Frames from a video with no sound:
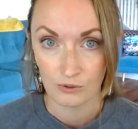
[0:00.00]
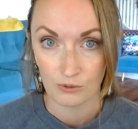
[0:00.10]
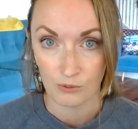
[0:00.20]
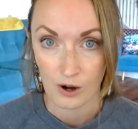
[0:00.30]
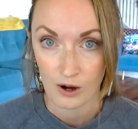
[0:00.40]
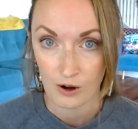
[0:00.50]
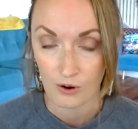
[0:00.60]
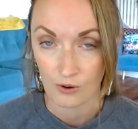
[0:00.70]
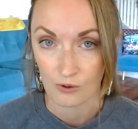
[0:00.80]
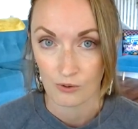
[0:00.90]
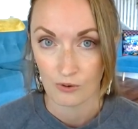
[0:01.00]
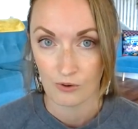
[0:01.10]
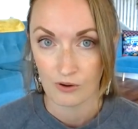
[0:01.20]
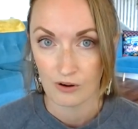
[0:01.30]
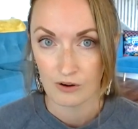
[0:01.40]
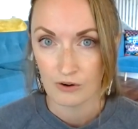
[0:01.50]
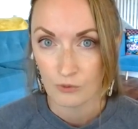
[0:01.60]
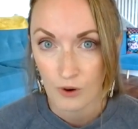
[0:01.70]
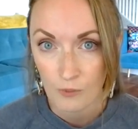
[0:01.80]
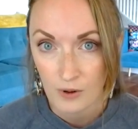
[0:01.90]
Whoa,
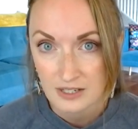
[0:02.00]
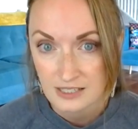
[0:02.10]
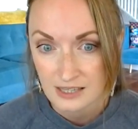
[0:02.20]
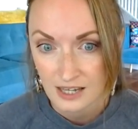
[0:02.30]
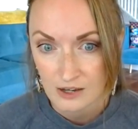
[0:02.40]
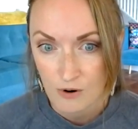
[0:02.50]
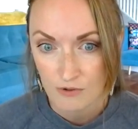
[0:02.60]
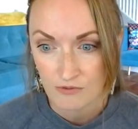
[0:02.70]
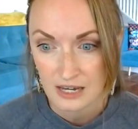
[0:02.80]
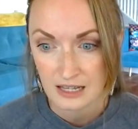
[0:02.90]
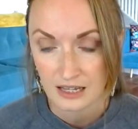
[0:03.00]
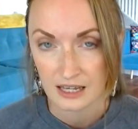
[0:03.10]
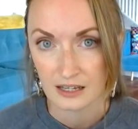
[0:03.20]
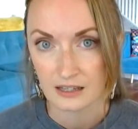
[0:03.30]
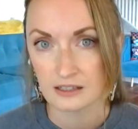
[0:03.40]
what was it that you were feeling?